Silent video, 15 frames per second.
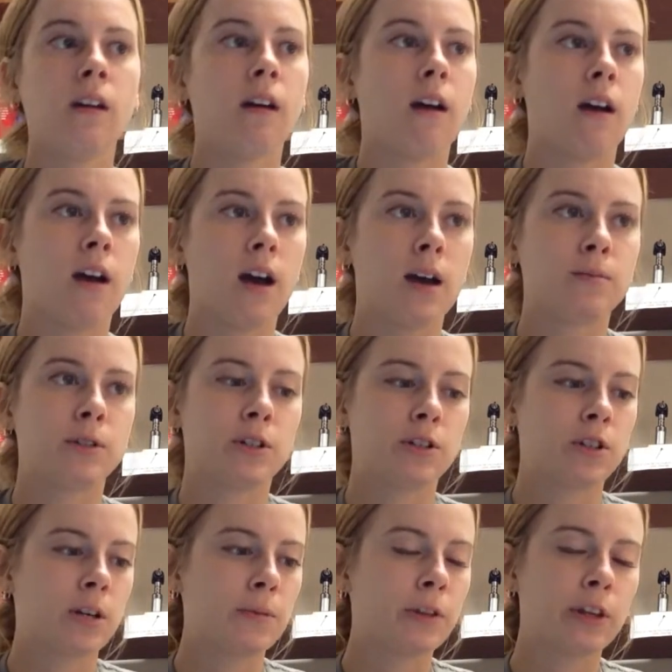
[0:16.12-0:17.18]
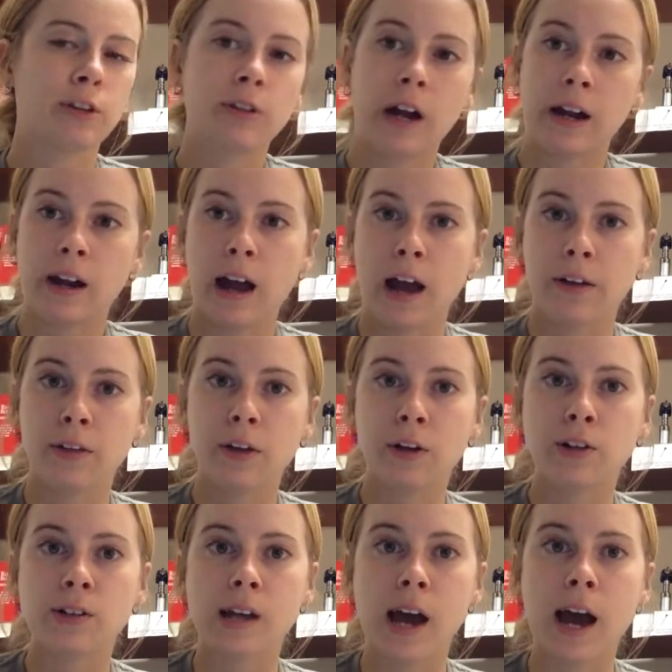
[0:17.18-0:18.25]
To determine the correct
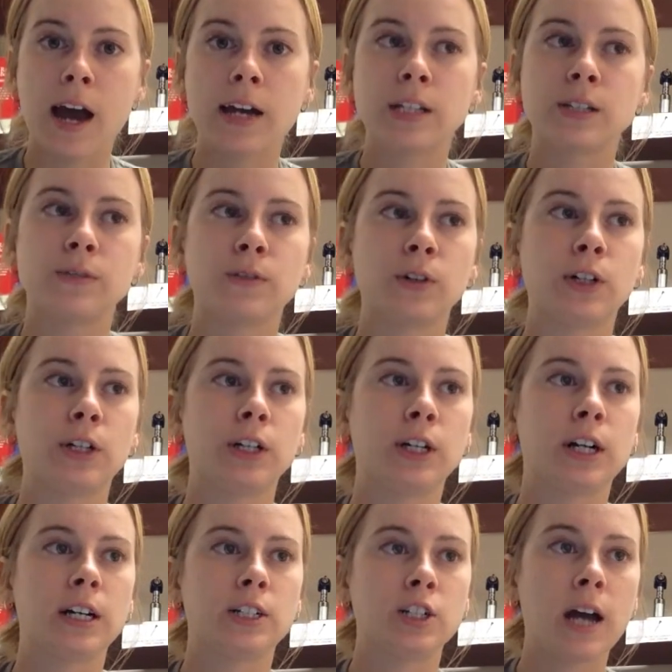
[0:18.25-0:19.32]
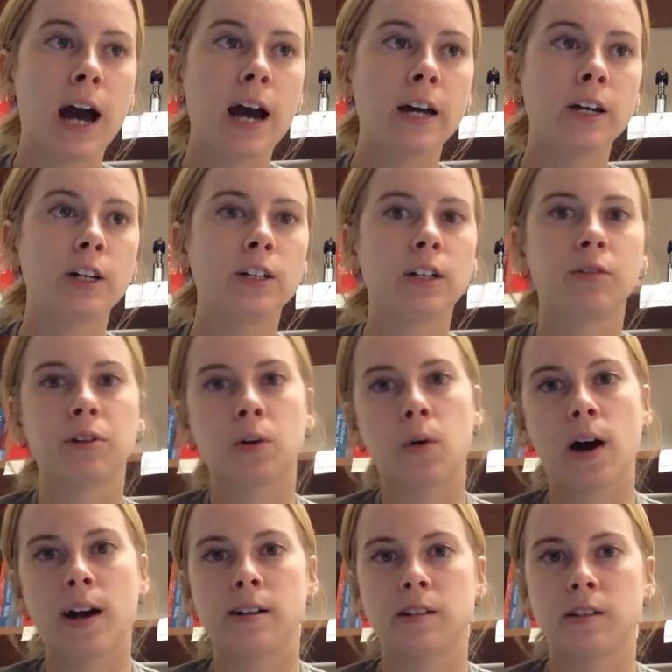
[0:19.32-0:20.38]
catheter size for a child, it
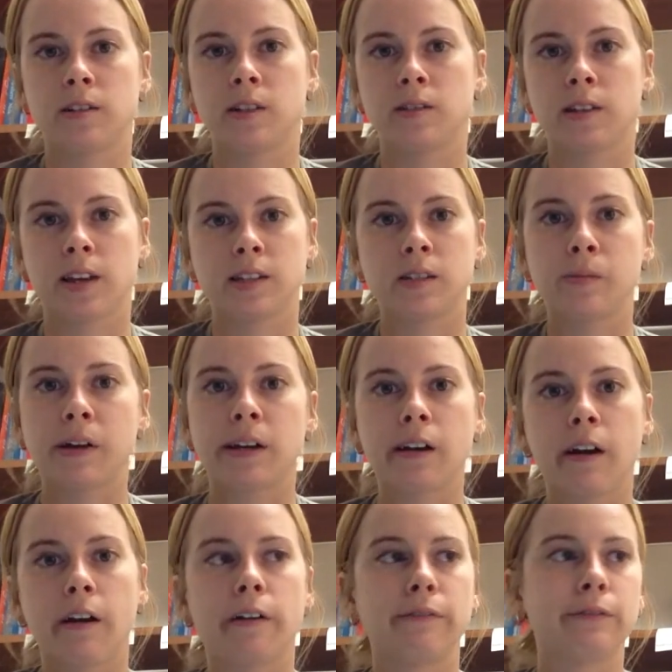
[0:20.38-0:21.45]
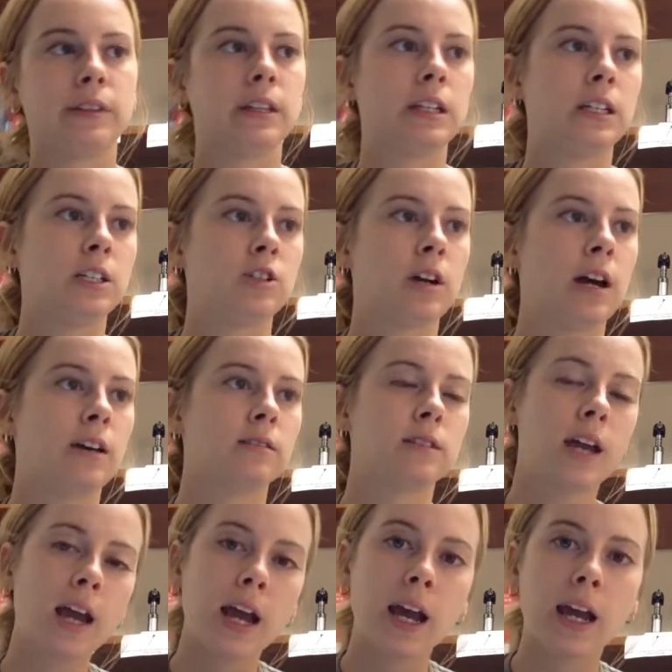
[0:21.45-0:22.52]
requires this assessment of the child's
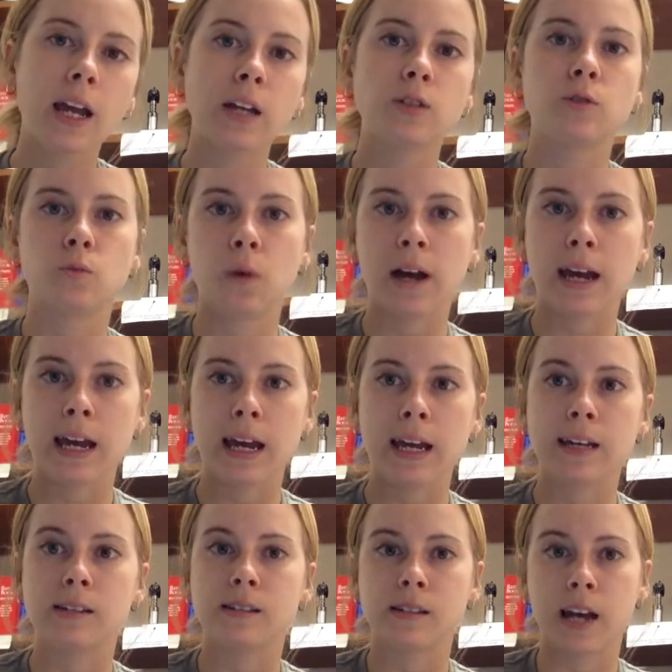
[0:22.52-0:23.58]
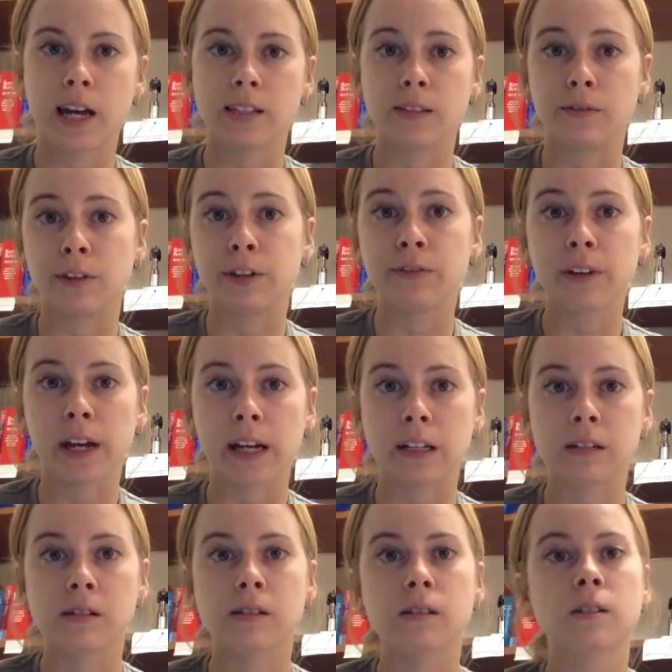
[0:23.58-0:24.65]
age, weight, and size of their
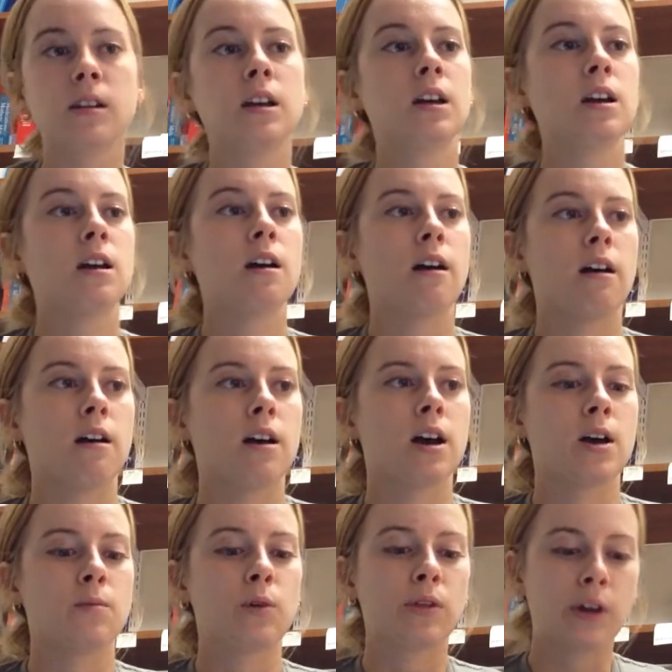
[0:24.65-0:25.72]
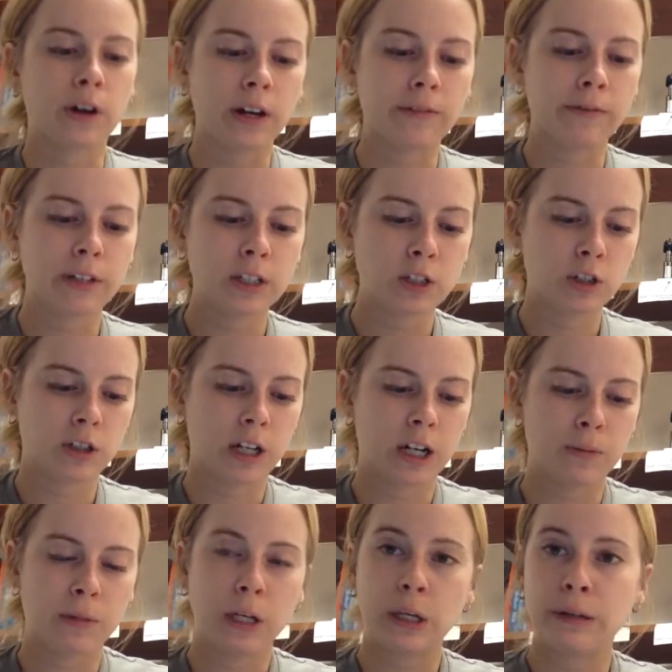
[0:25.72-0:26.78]
veins. With our infants, you're going
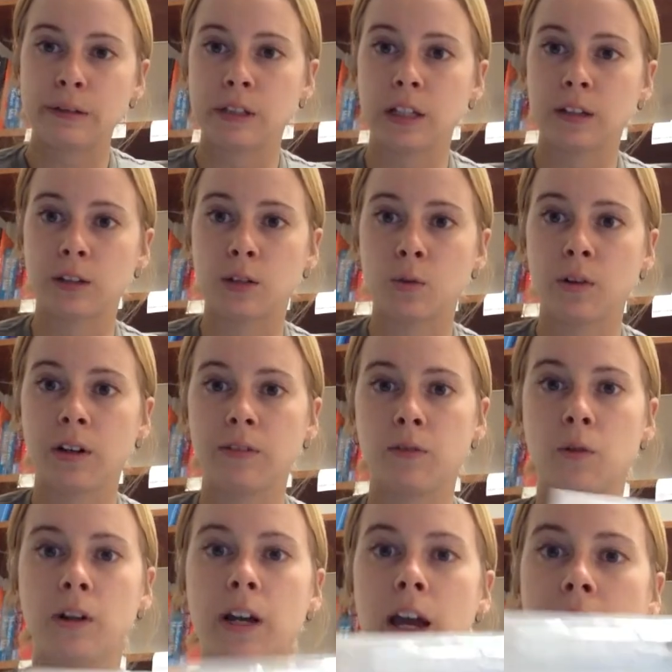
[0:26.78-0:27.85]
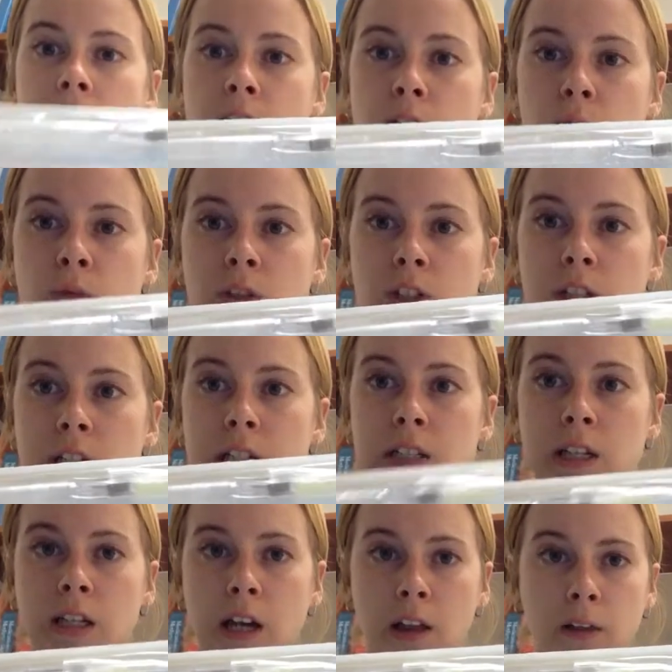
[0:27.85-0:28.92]
to be using the 24 gauge, which is
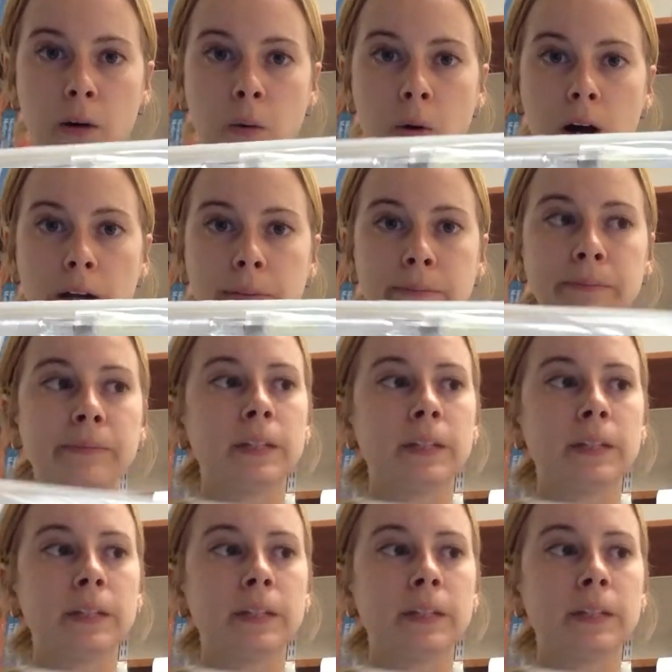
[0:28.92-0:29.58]
the yellow one.